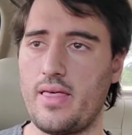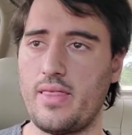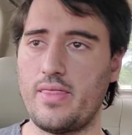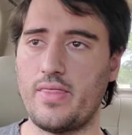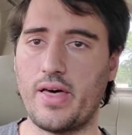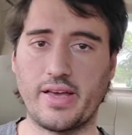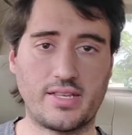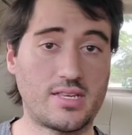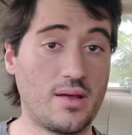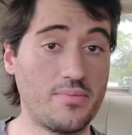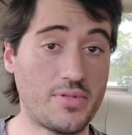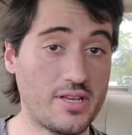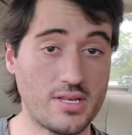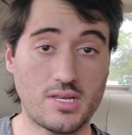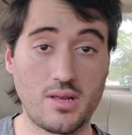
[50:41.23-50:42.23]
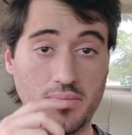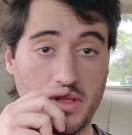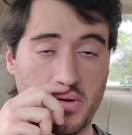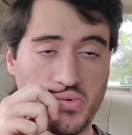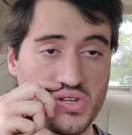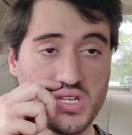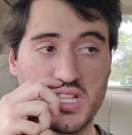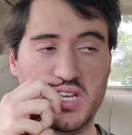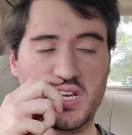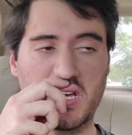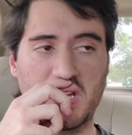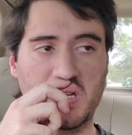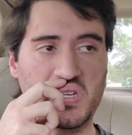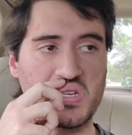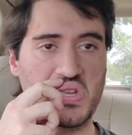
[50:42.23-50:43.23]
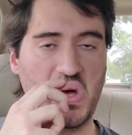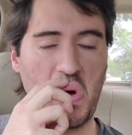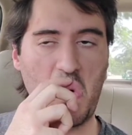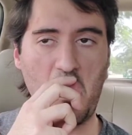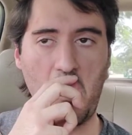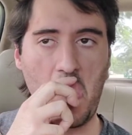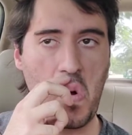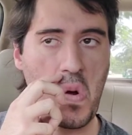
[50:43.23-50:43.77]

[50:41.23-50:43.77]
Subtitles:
like something was leaking. So,